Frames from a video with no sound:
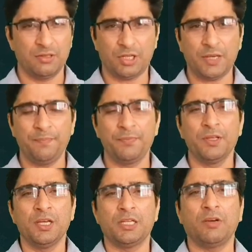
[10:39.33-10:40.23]
Okay,
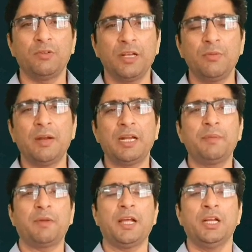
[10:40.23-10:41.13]
now when we
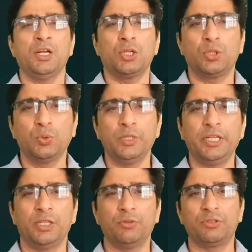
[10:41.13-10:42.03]
multiply 2
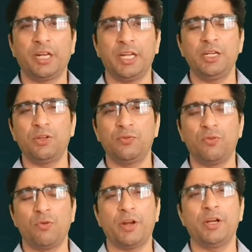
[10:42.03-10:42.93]
into 3 into
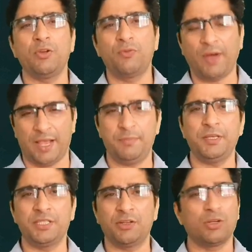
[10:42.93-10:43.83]
4 into
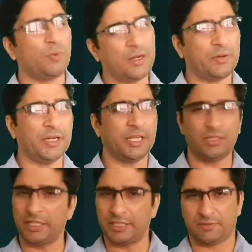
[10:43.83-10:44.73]
5 is equal to
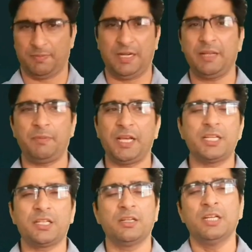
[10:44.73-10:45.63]
120, that is
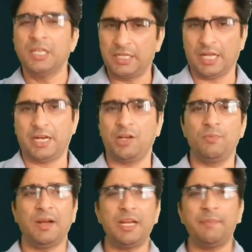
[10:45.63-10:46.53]
multiplication, directly
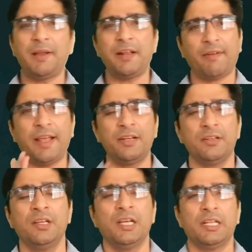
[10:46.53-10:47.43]
multiply and
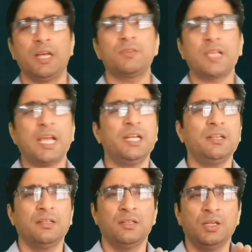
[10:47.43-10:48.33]
write. Now
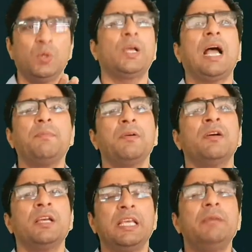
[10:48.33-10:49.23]
sign, we have
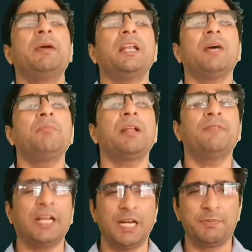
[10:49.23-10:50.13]
even number of
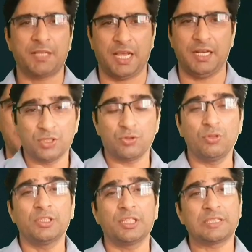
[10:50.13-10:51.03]
negative sign,
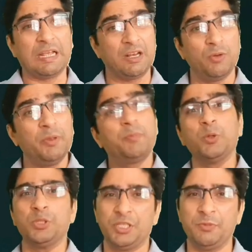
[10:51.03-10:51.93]
so the sign will be
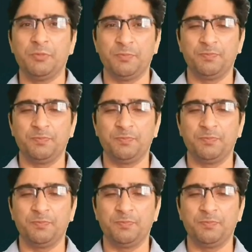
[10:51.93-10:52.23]
positive.